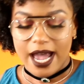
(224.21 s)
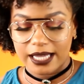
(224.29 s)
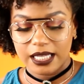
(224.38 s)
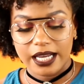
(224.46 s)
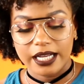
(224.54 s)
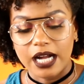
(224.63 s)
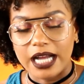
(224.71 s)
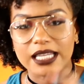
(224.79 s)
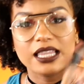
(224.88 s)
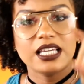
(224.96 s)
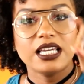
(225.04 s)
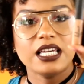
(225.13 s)
and then I got
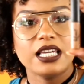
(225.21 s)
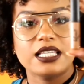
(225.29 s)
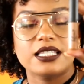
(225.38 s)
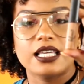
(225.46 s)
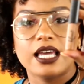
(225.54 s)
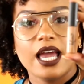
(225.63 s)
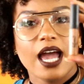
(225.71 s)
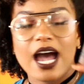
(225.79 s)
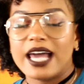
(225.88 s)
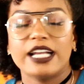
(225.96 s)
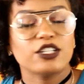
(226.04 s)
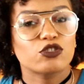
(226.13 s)
these,
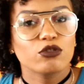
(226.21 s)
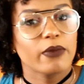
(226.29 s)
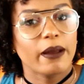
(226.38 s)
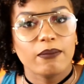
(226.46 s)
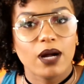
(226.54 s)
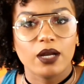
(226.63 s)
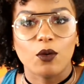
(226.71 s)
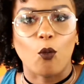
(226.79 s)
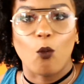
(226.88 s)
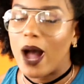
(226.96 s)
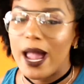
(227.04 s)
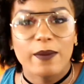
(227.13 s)
and I just remembered
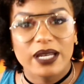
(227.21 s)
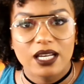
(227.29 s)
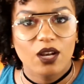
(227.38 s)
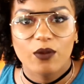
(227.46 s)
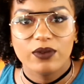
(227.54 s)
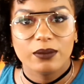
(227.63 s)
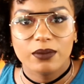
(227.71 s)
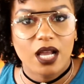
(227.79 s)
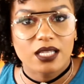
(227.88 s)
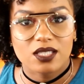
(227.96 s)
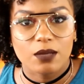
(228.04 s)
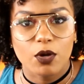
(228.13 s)
why I did love lip
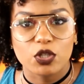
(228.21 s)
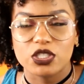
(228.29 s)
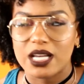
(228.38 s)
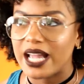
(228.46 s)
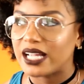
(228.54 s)
gloss so much.